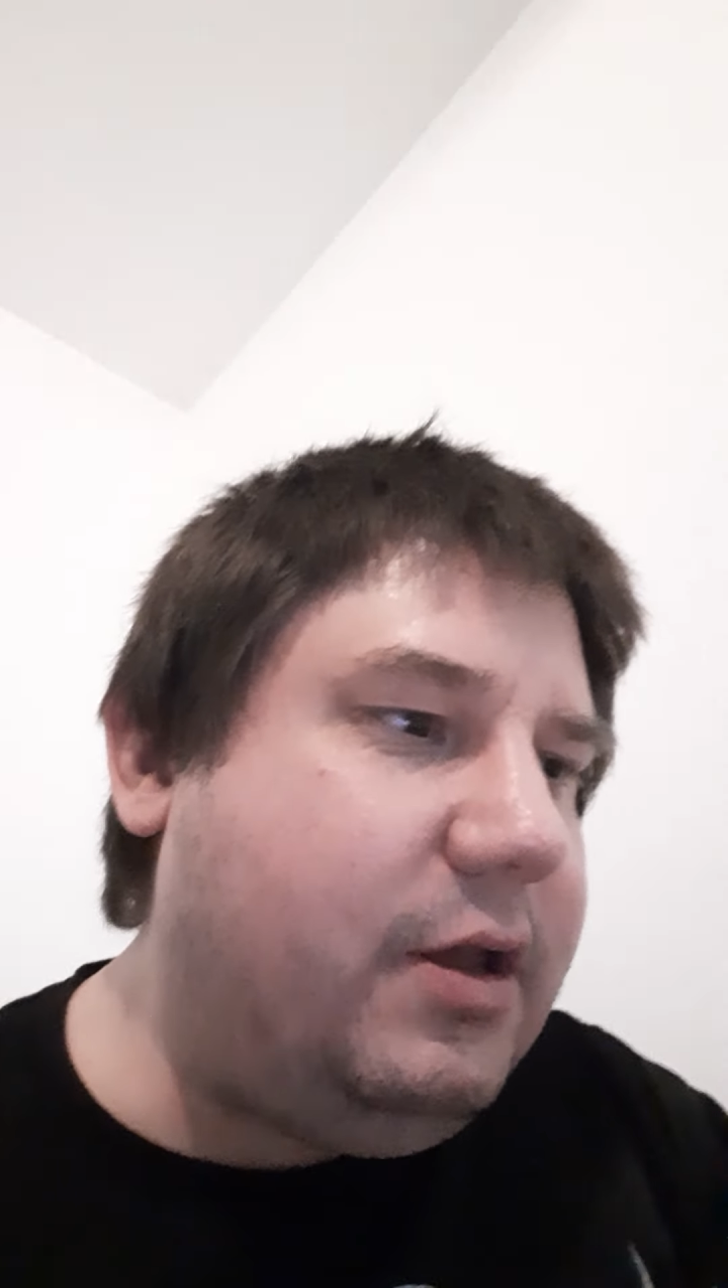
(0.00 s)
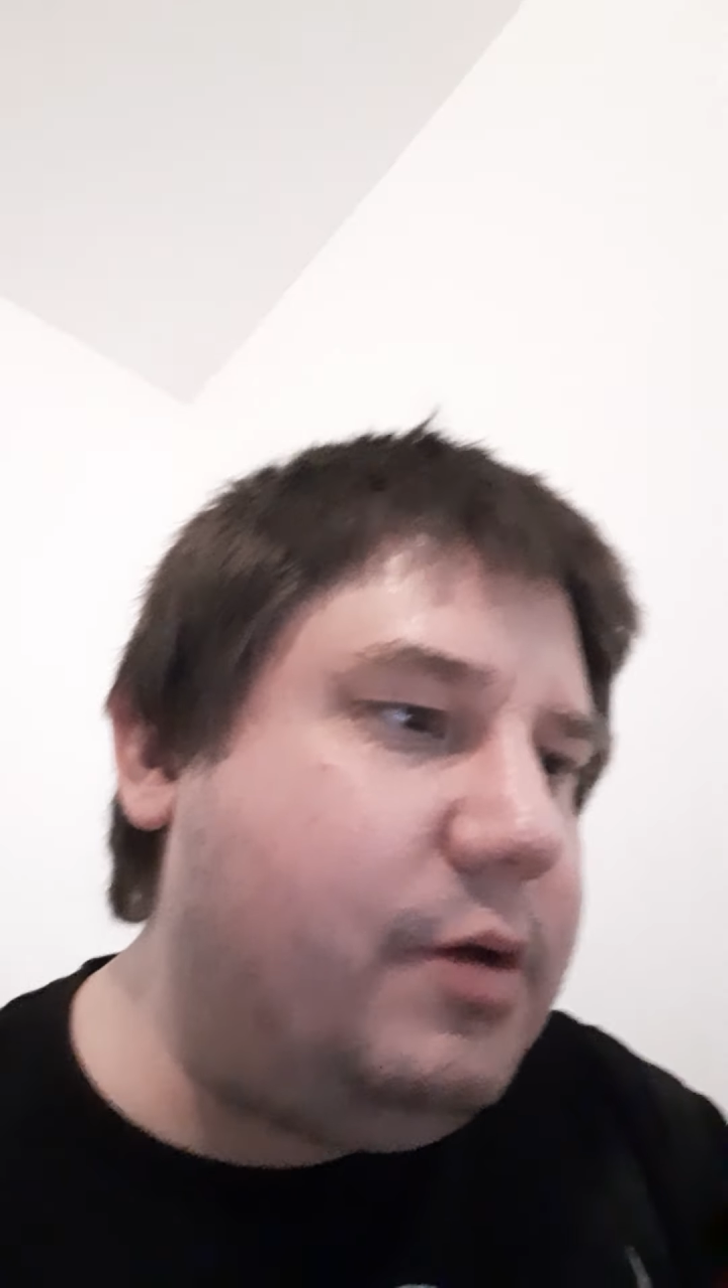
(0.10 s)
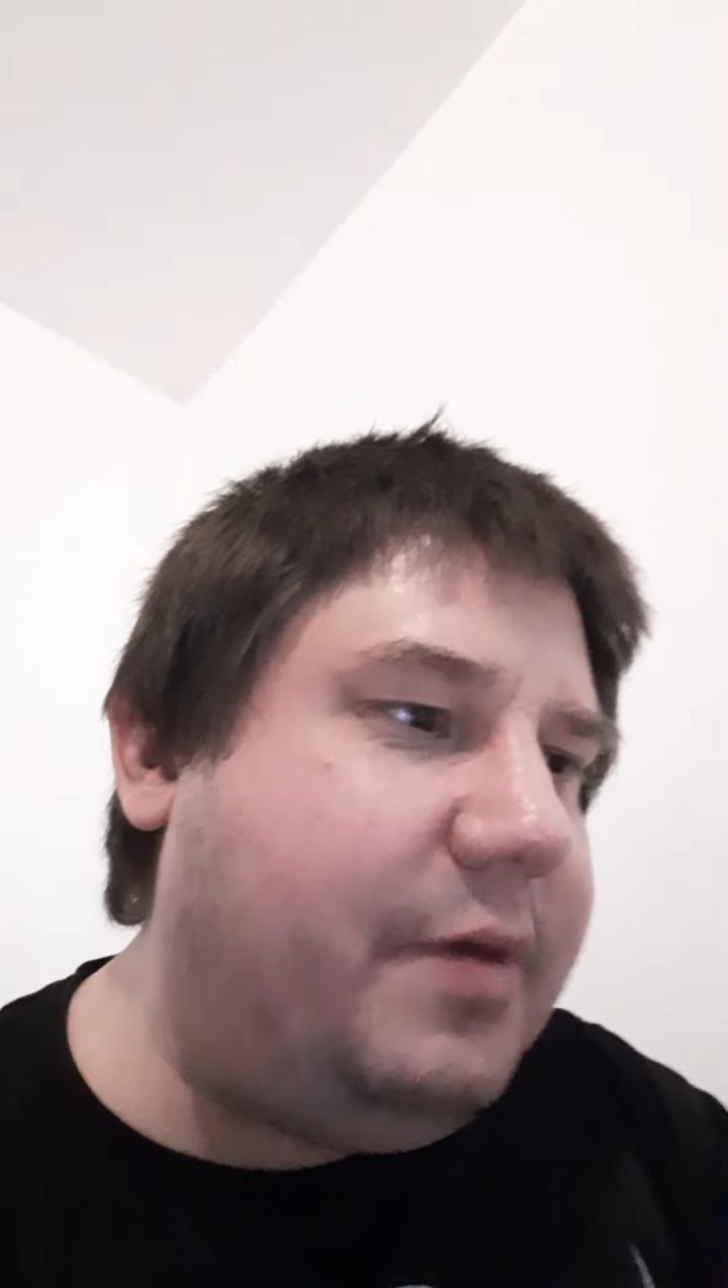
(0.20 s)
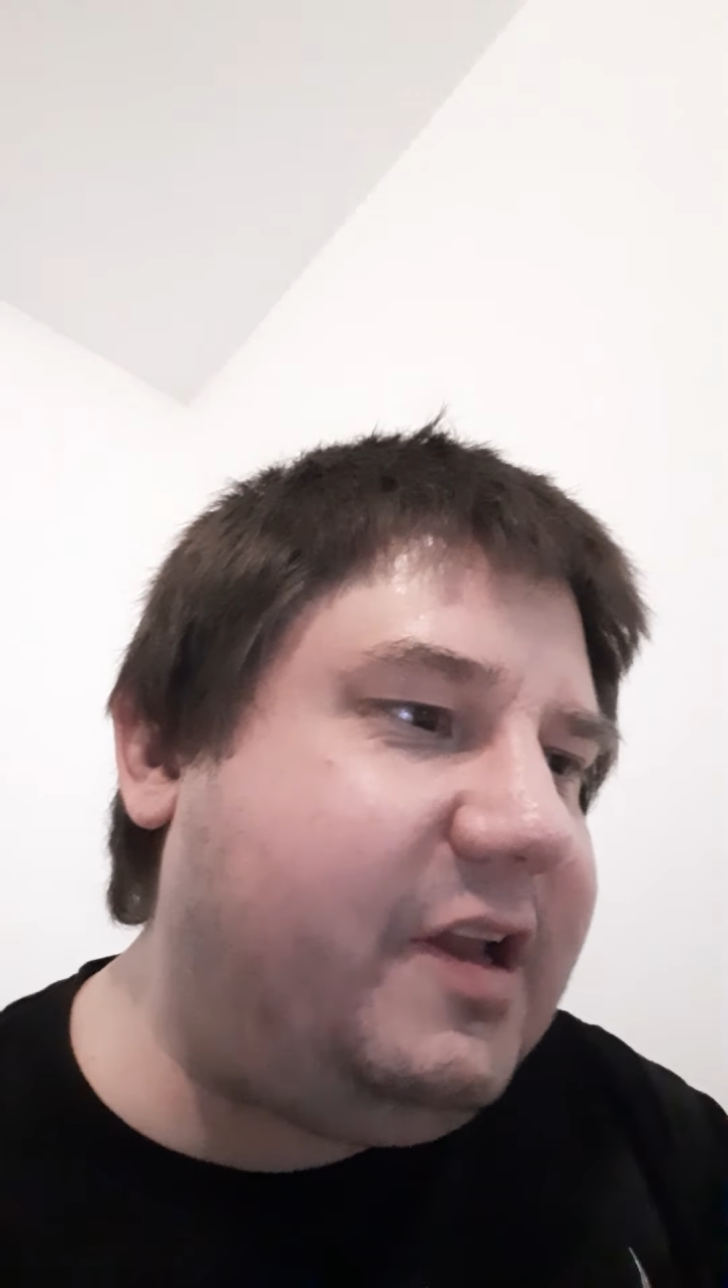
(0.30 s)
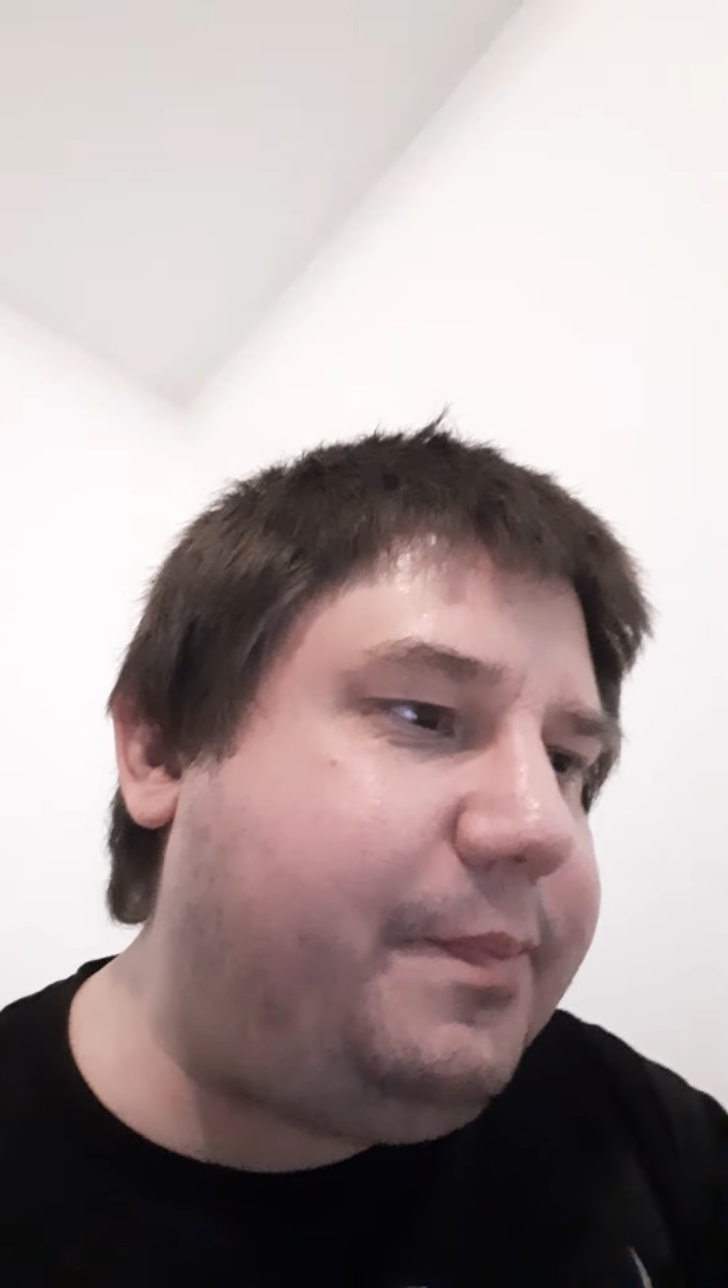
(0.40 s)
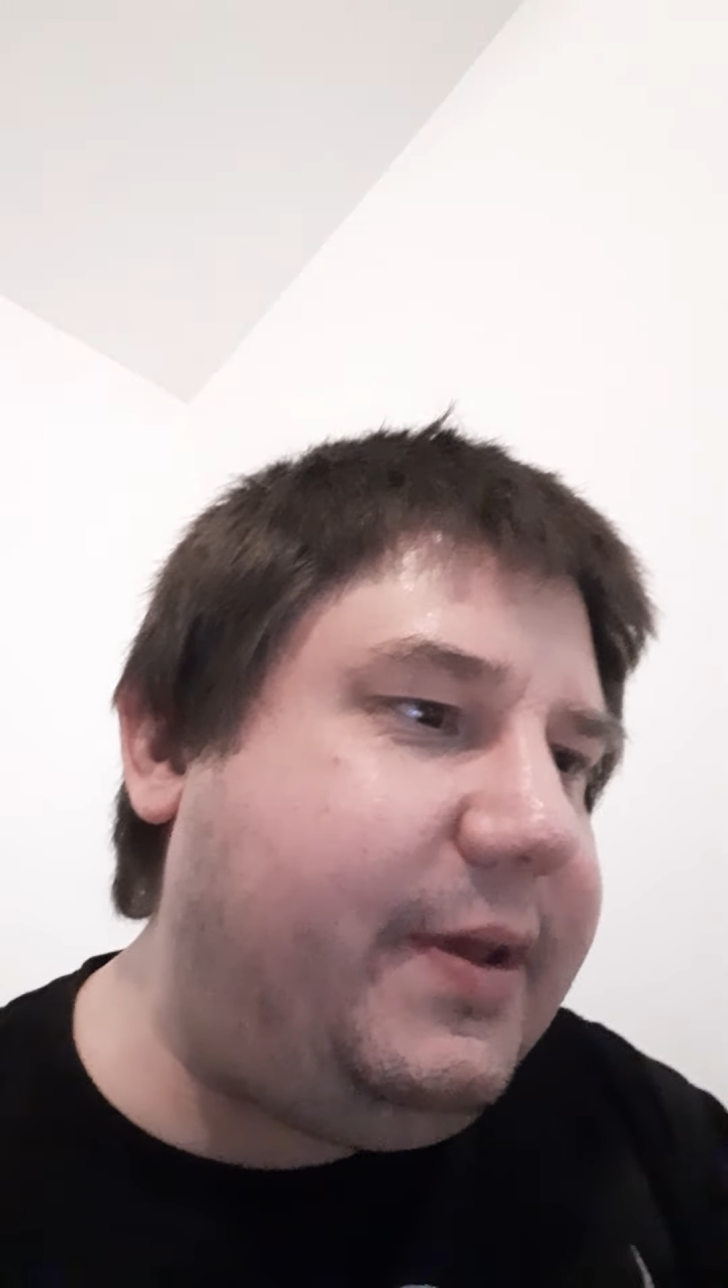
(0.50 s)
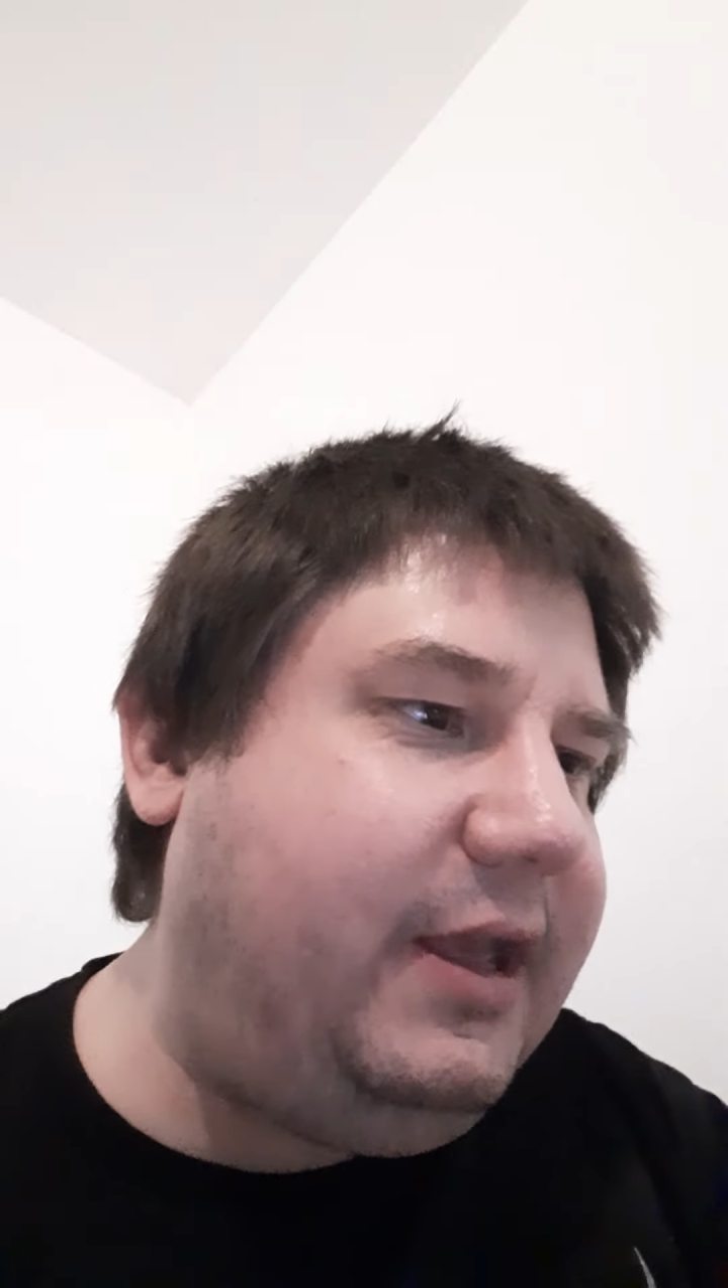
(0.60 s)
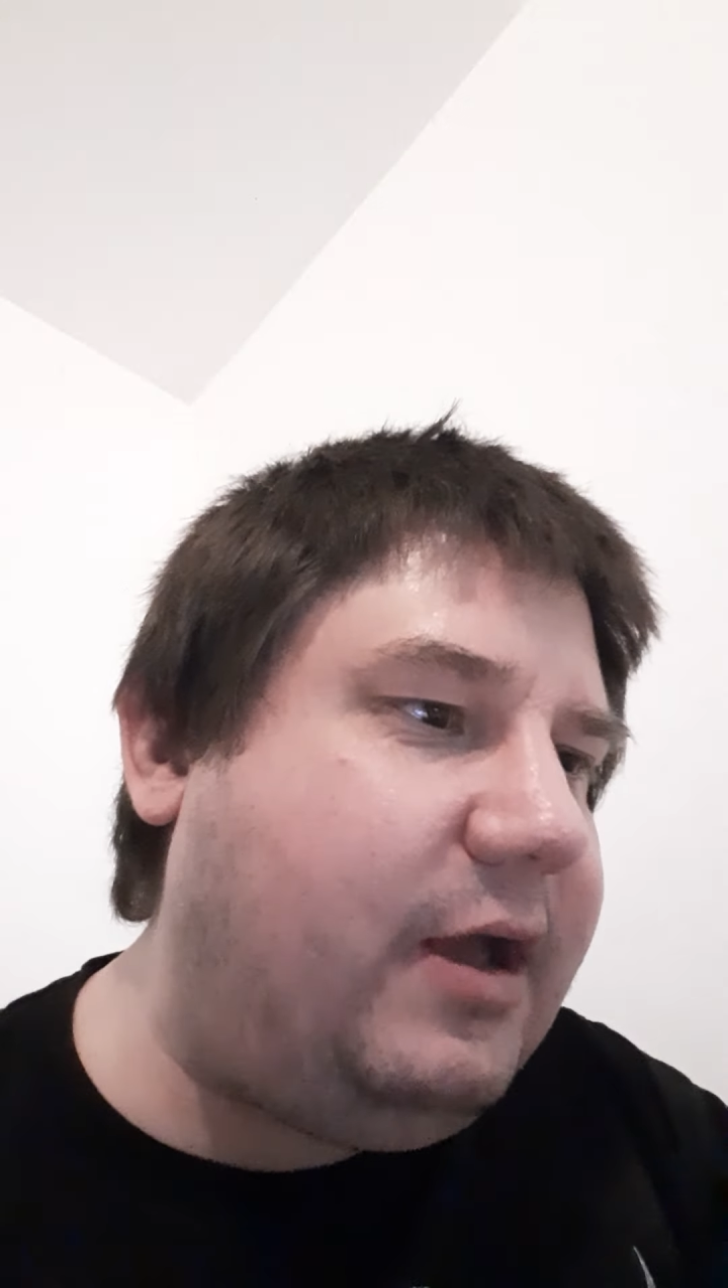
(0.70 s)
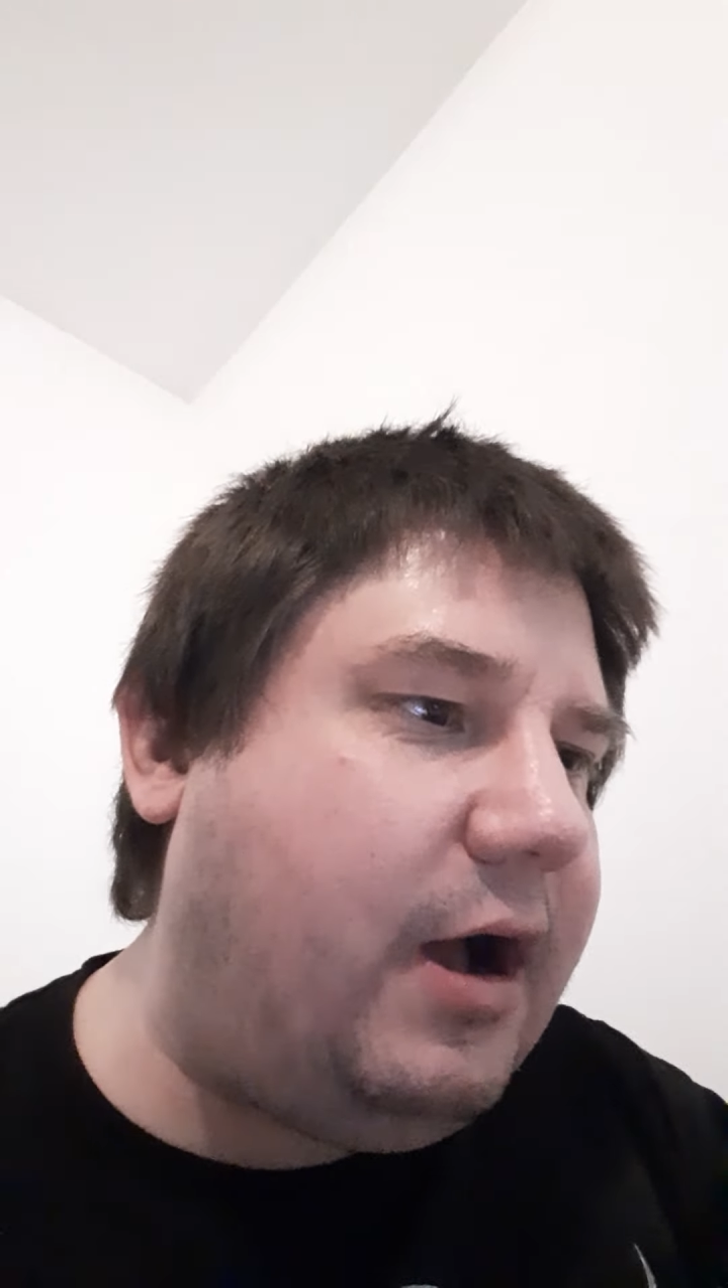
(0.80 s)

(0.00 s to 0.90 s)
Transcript: you must be